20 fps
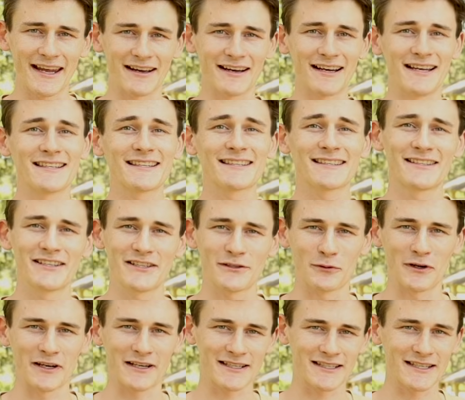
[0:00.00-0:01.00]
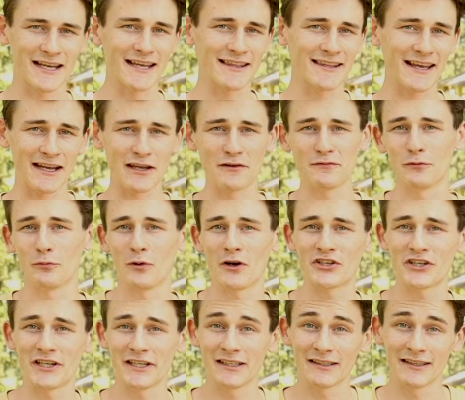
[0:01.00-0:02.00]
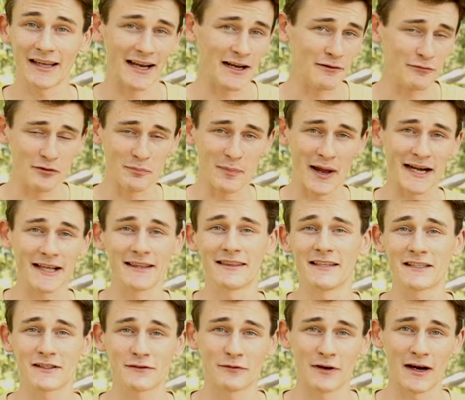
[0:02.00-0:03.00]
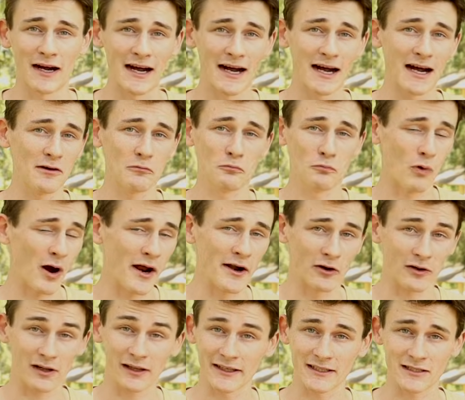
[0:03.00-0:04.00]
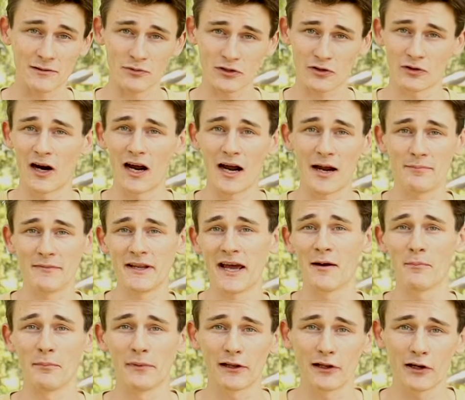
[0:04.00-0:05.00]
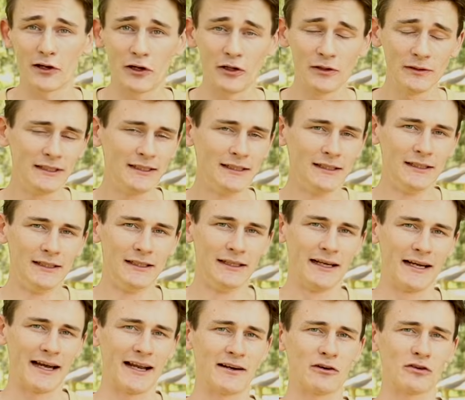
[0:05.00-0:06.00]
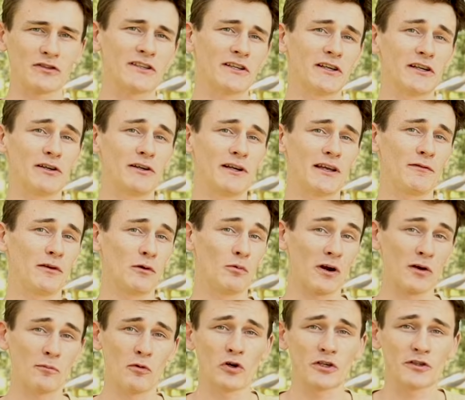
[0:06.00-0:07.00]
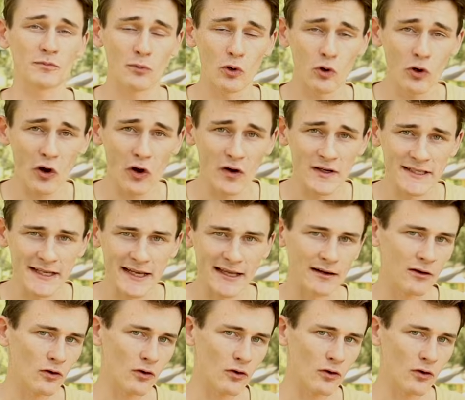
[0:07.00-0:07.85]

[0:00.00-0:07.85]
guys, just wanted to say thank you for watching, and if you made it this far, why not click subscribe down below? And also, if you want to watch more content